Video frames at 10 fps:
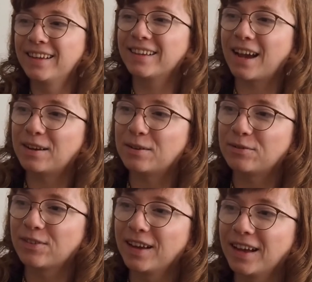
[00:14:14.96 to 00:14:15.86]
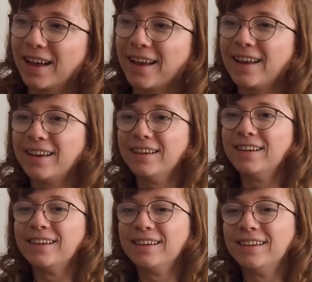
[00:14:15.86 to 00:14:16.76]
Kind of.
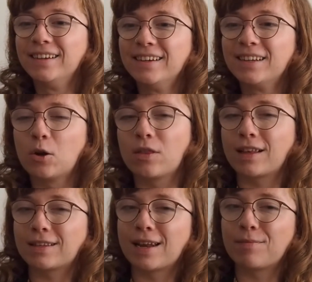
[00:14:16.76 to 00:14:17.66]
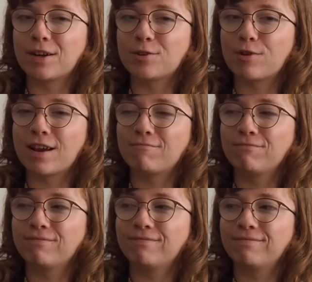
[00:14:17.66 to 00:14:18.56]
Not that celebratory,
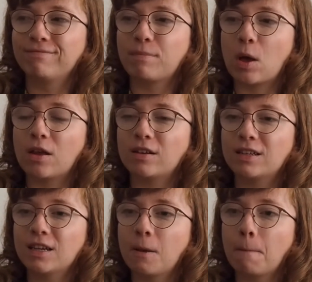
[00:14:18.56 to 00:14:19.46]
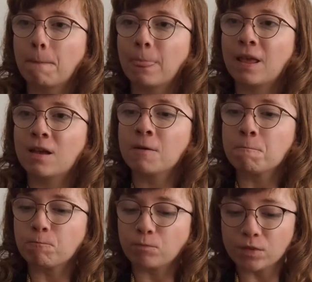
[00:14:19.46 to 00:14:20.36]
but
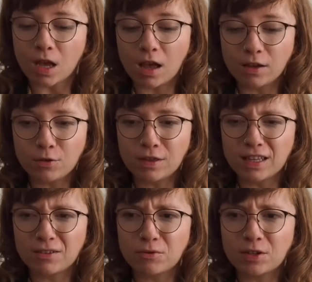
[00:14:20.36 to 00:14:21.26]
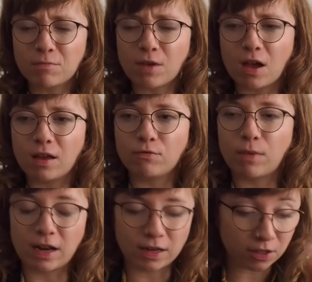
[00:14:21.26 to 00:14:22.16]
yeah, I do think it's awesome that I've
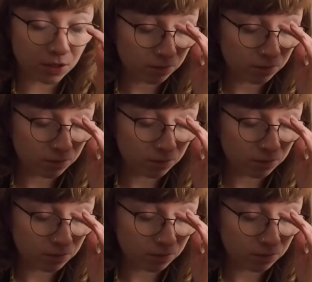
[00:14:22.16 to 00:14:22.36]
managed,